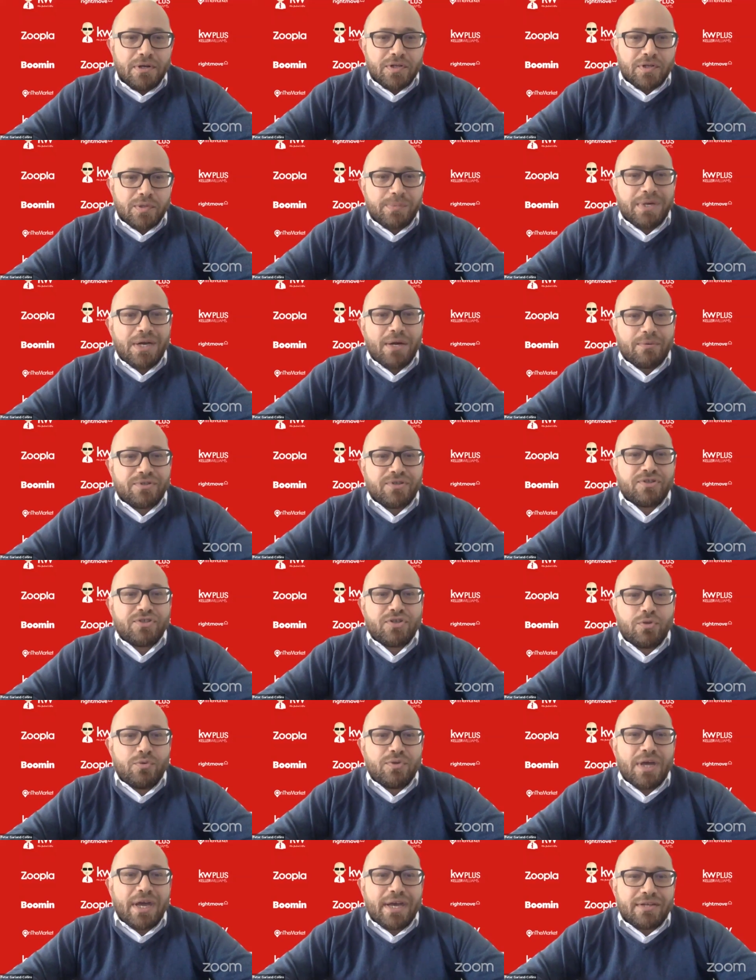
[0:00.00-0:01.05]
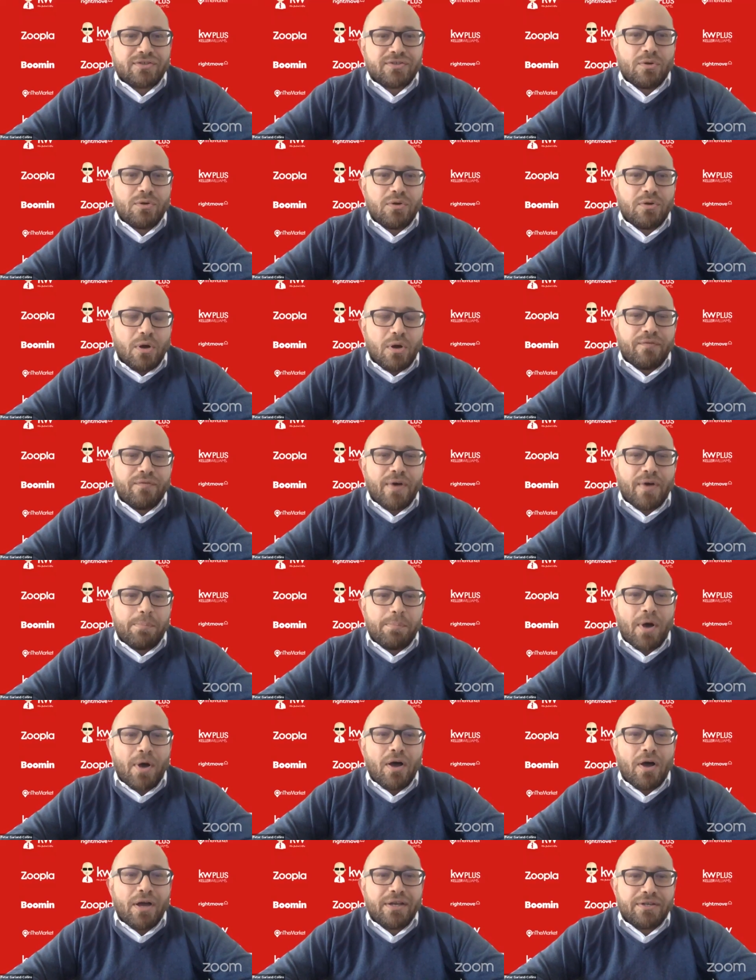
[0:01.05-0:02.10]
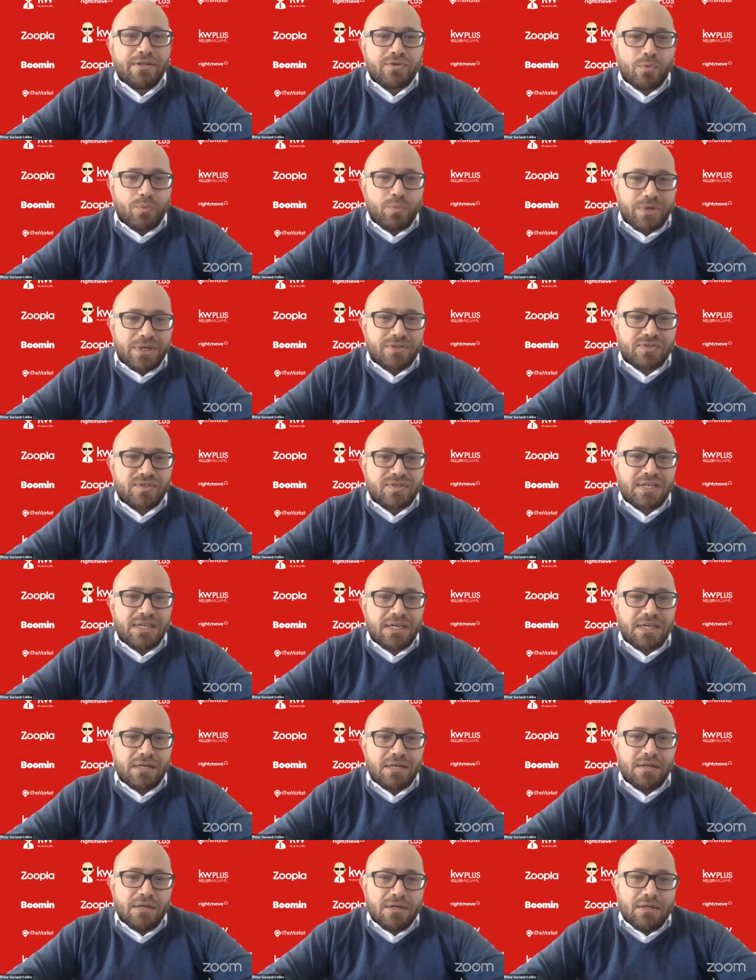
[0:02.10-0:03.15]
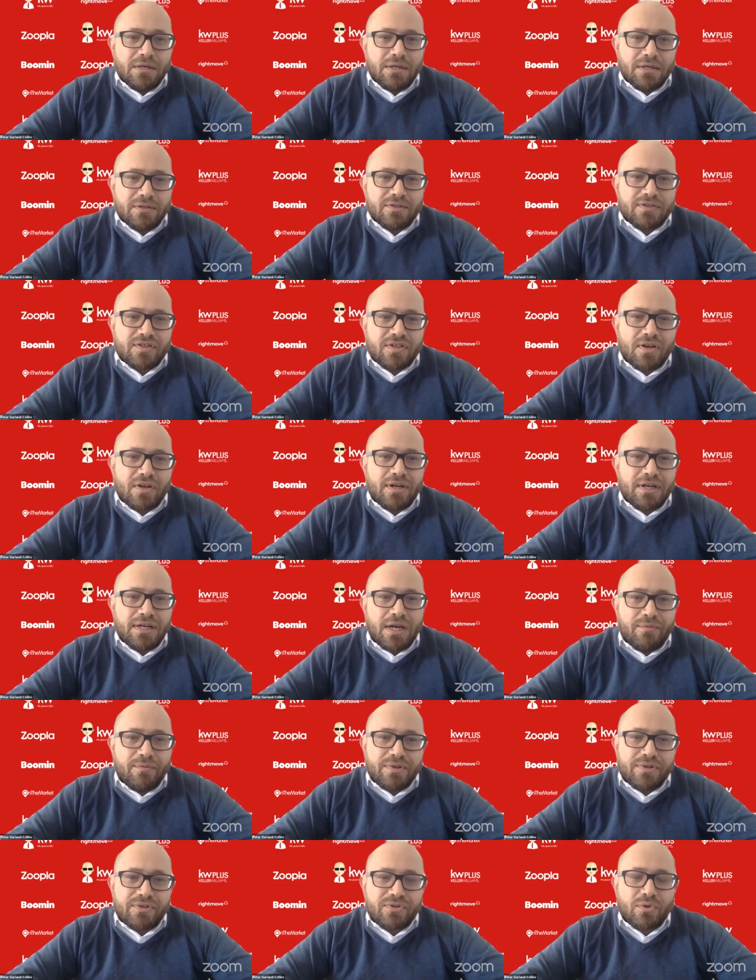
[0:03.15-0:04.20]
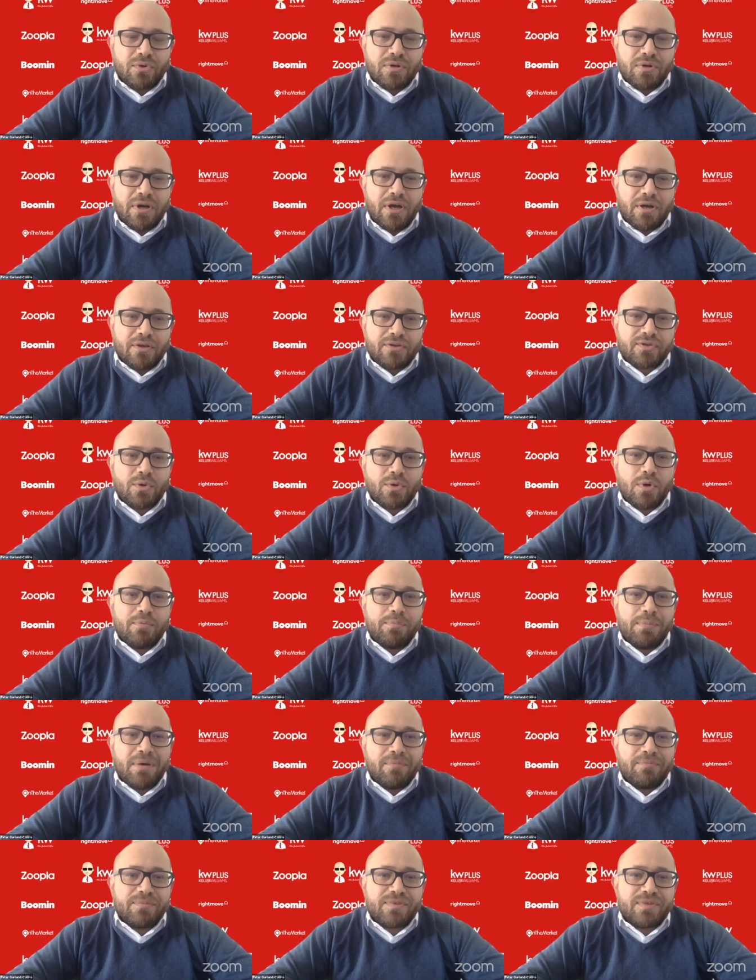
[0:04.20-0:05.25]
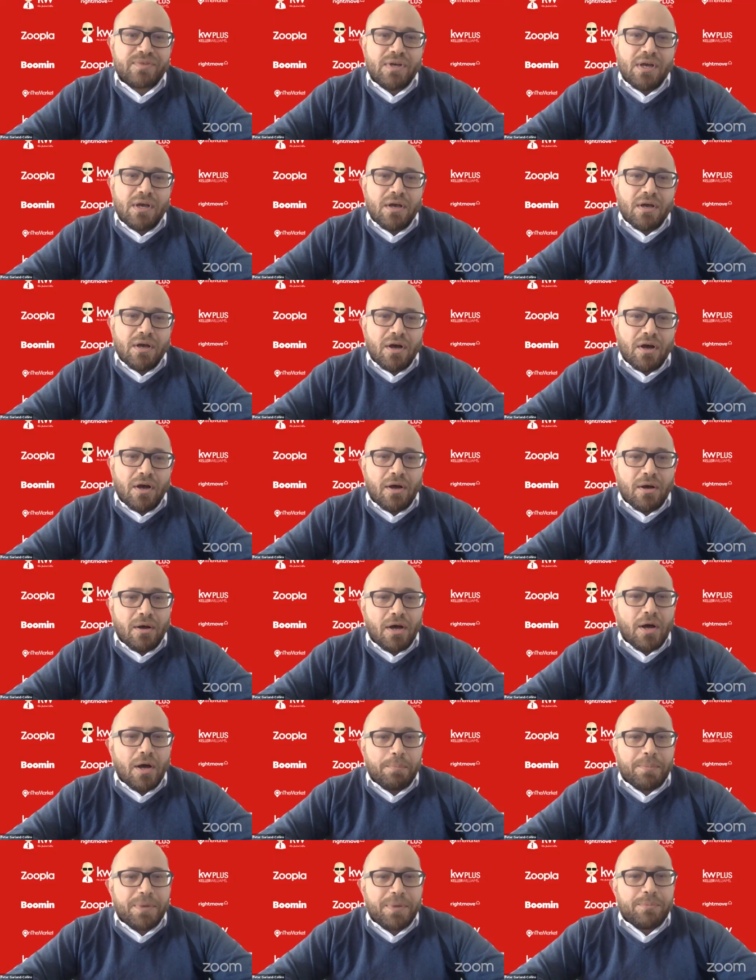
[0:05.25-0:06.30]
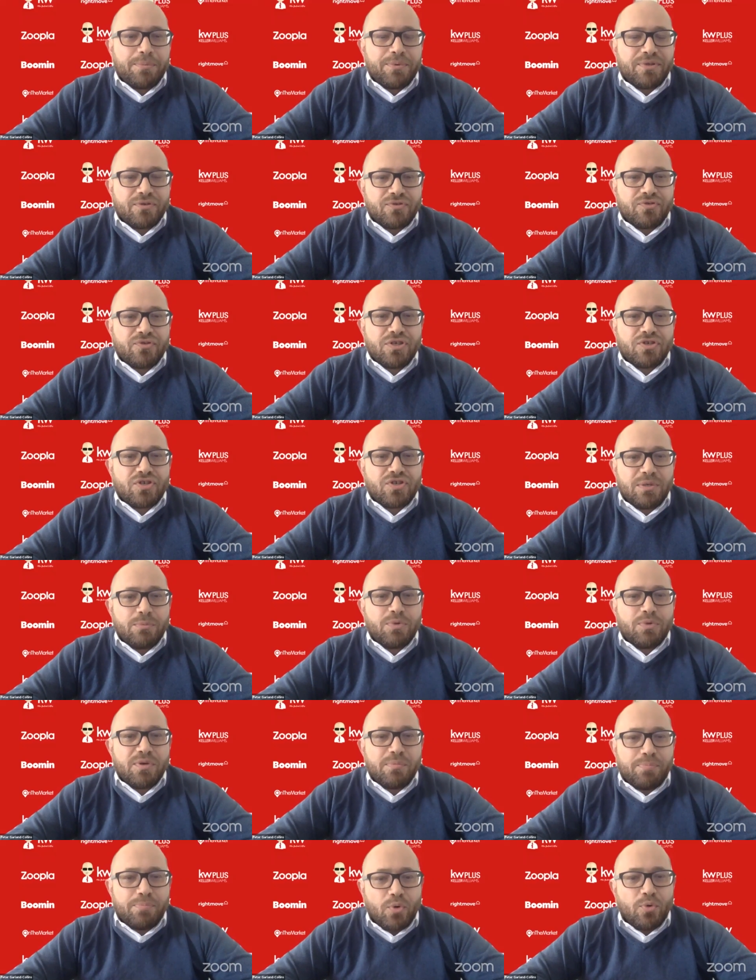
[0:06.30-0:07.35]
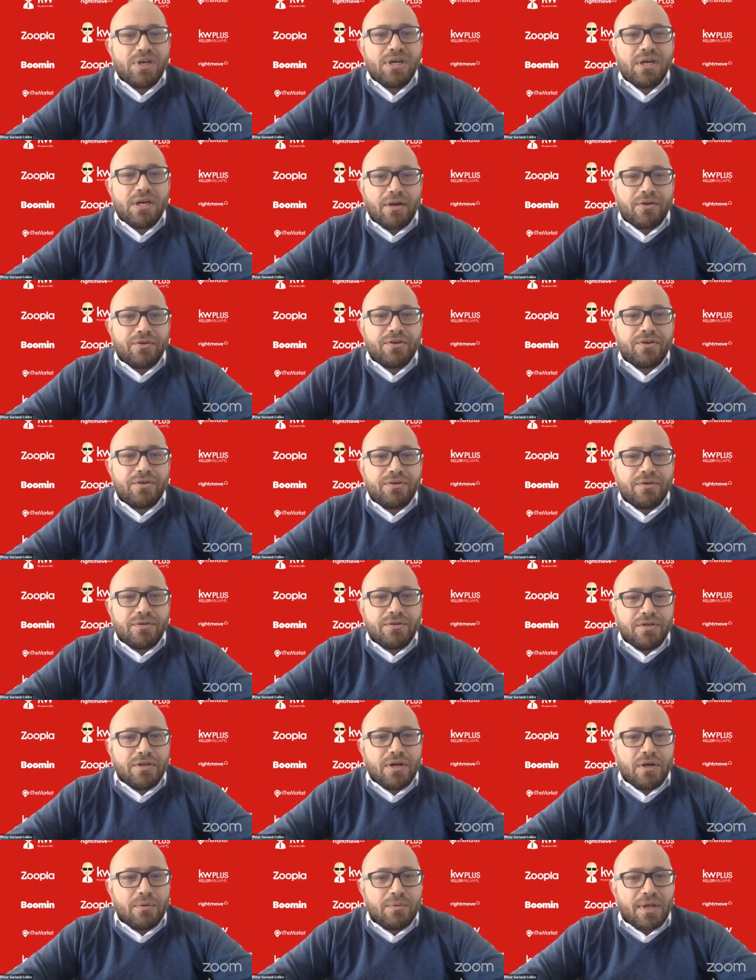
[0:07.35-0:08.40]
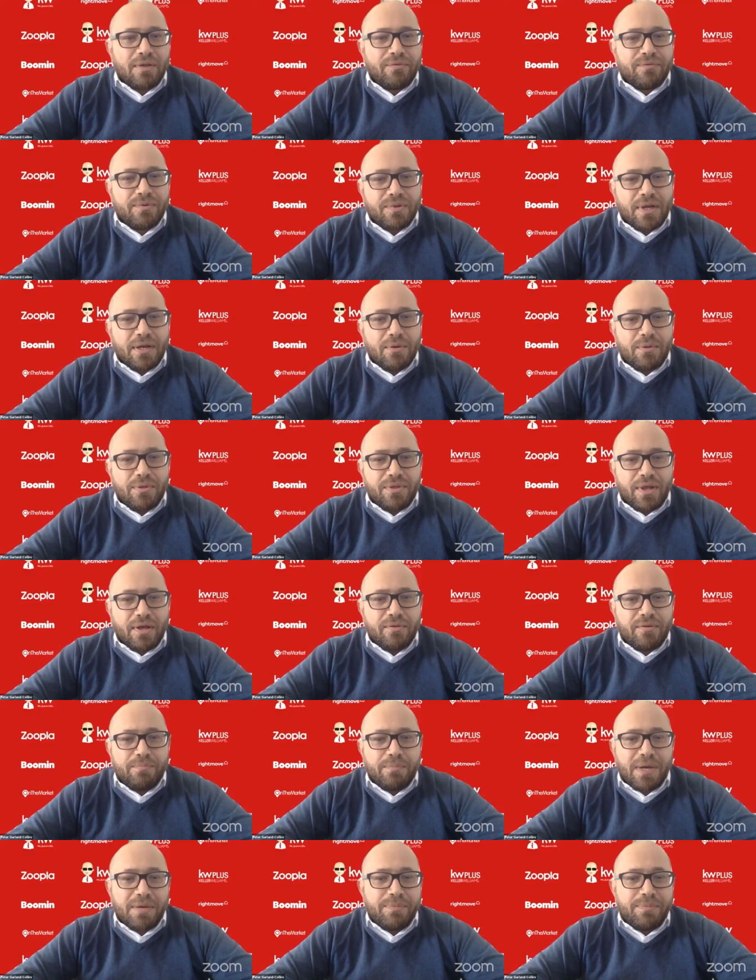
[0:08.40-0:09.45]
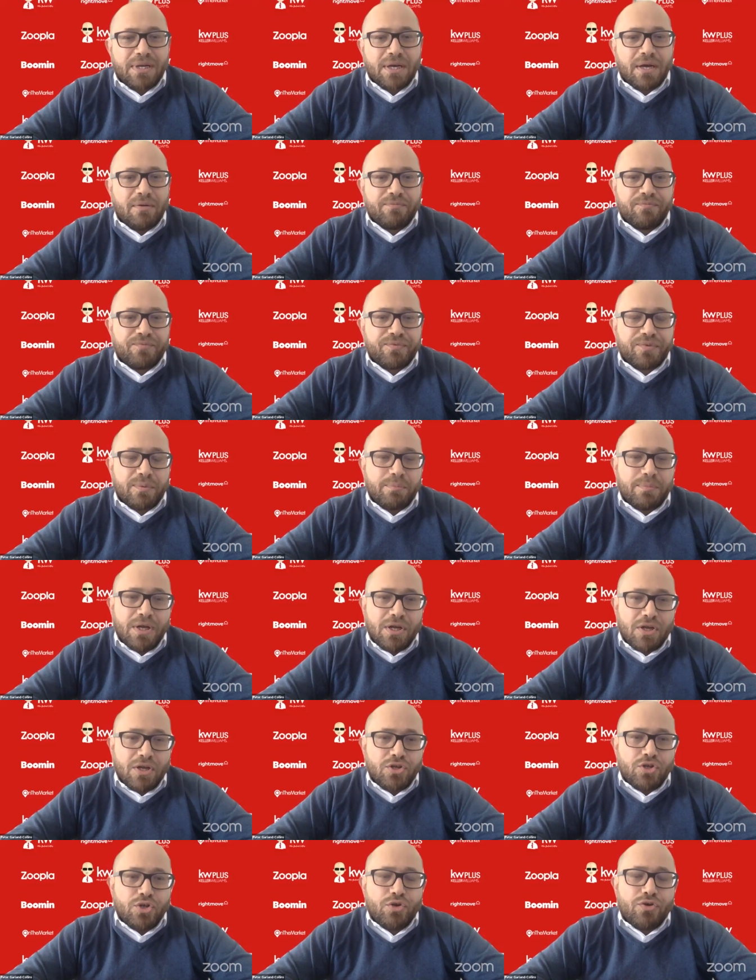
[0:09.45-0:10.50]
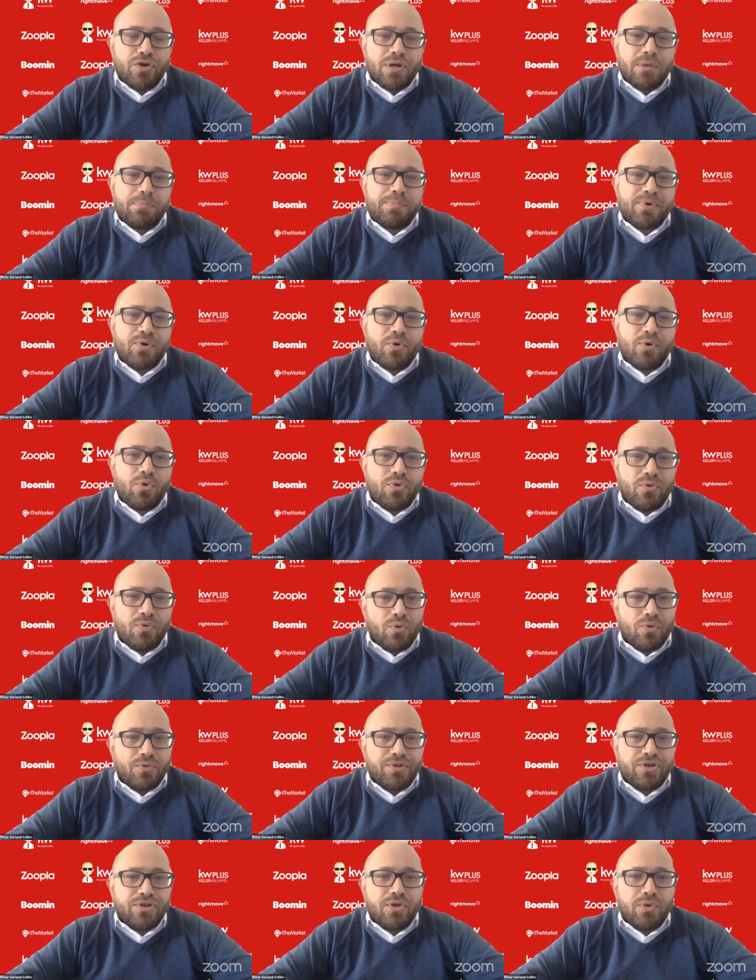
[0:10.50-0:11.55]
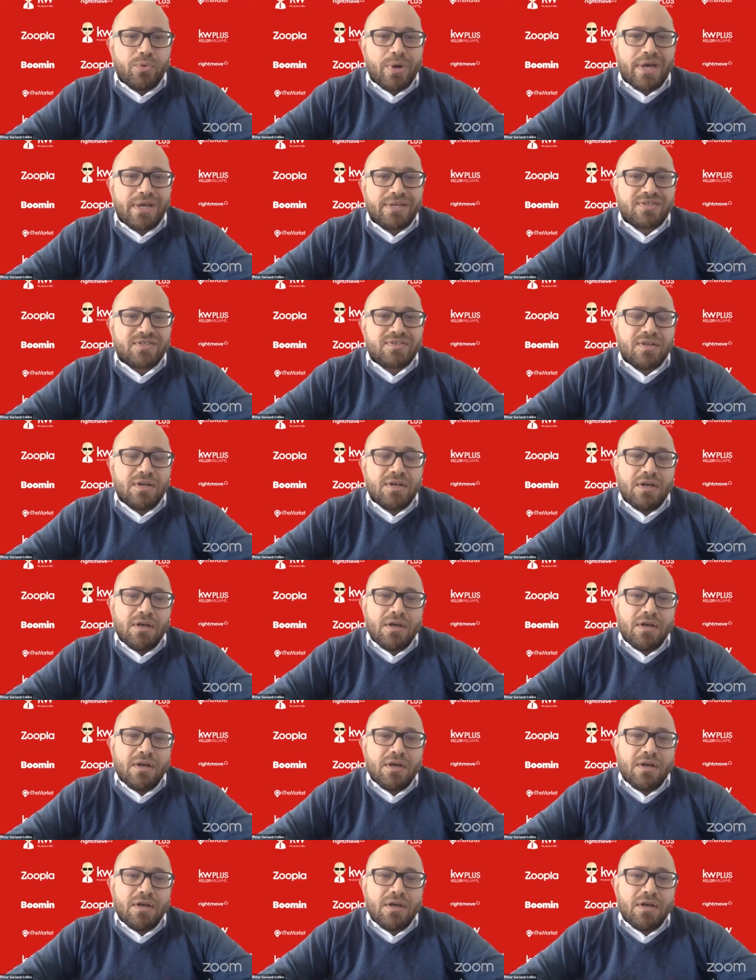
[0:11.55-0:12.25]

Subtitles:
to be able to do that. So a lot of our buyers that we're seeing, and certainly over the sort of last 12 months, are people that traditionally would have bought in London. They've maybe come from Europe or the US